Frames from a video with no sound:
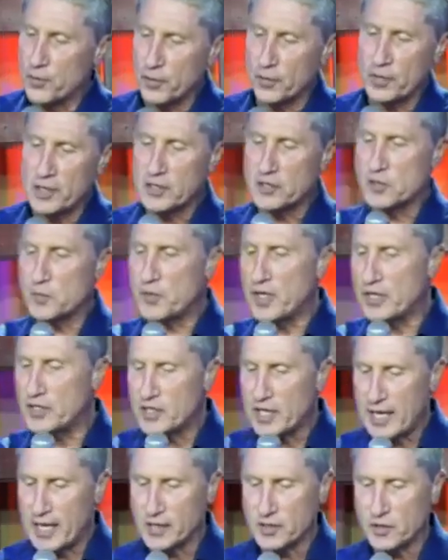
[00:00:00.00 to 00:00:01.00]
prudent in
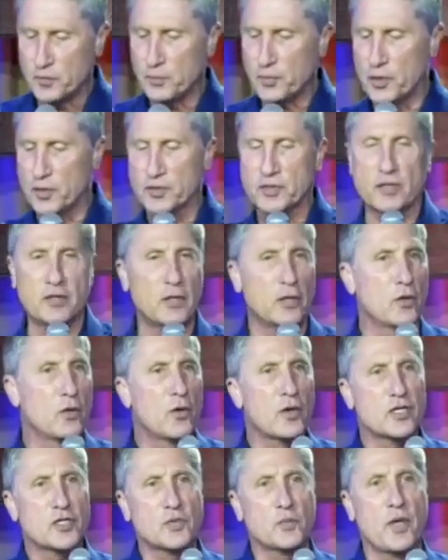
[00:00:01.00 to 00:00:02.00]
speech, handsome person, the
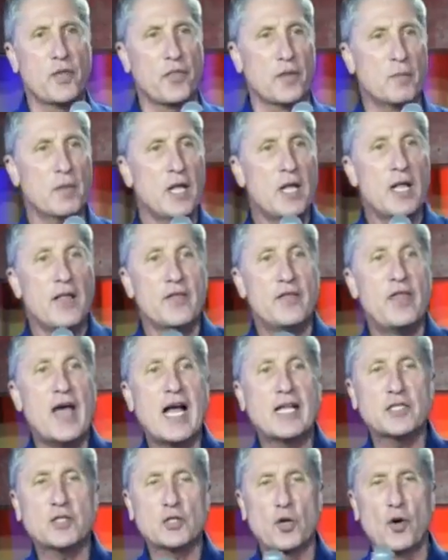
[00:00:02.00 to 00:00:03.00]
Lord is with him.
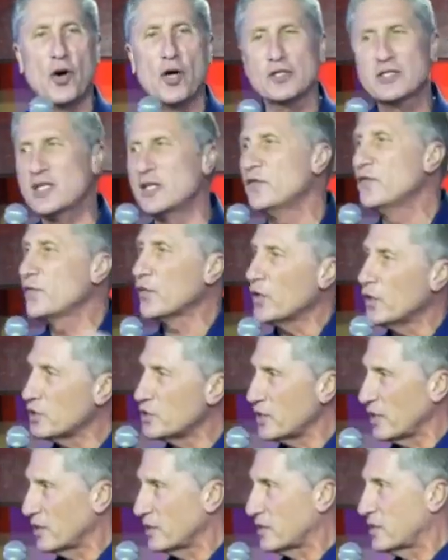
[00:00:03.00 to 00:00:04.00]
That's called
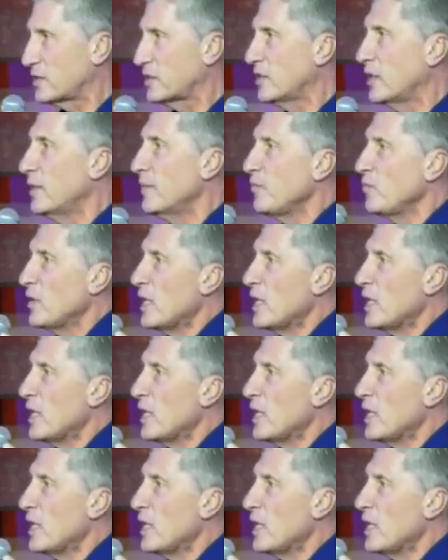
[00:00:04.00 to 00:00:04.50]
convergence.